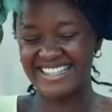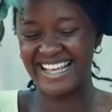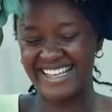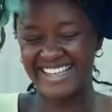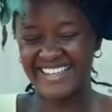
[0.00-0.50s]

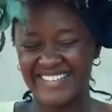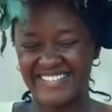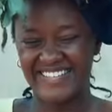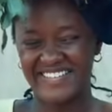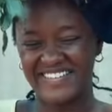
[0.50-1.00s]
Thank you,
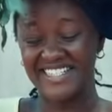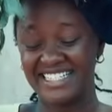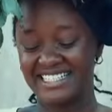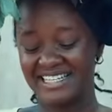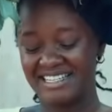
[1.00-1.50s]
my
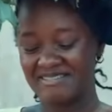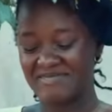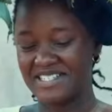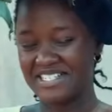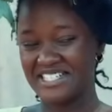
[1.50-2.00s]
queen.
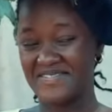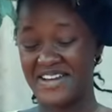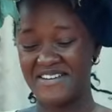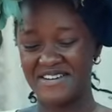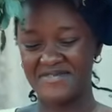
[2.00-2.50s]
May you live
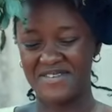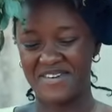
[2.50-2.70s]
and reign